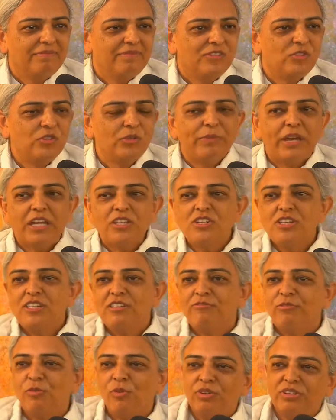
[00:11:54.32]
So imagine
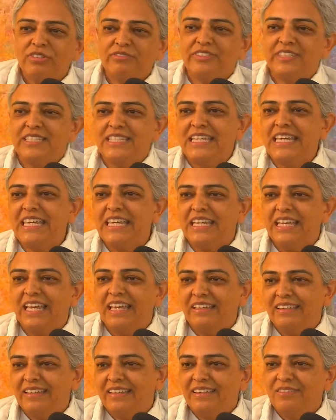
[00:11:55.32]
if all of us
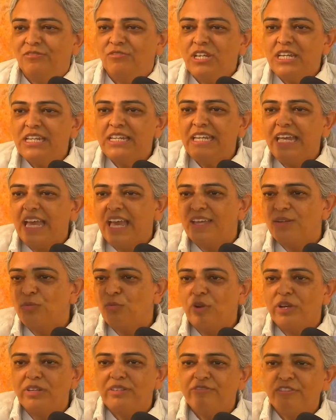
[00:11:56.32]
here really had
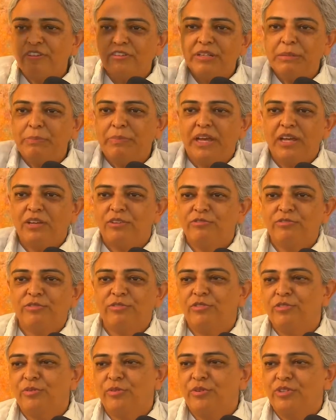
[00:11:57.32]
one very
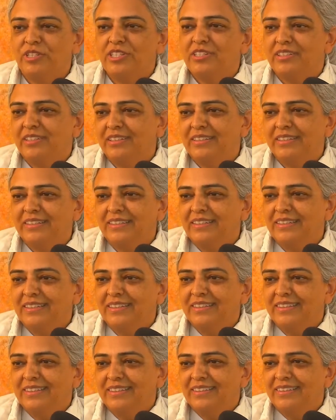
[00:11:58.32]
powerful thought
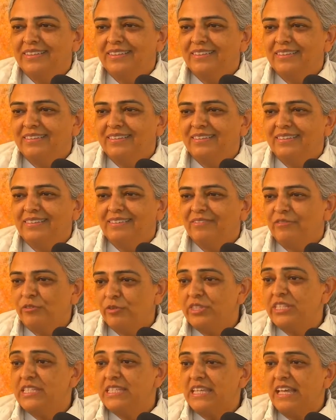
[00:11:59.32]

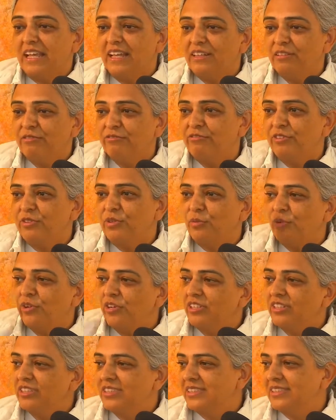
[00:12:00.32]
for the self, for the
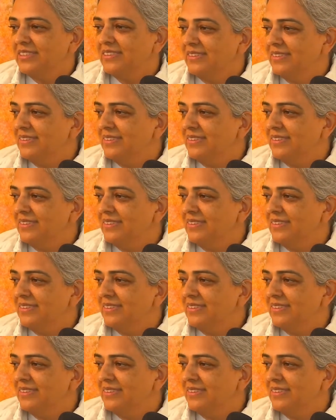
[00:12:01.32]
world.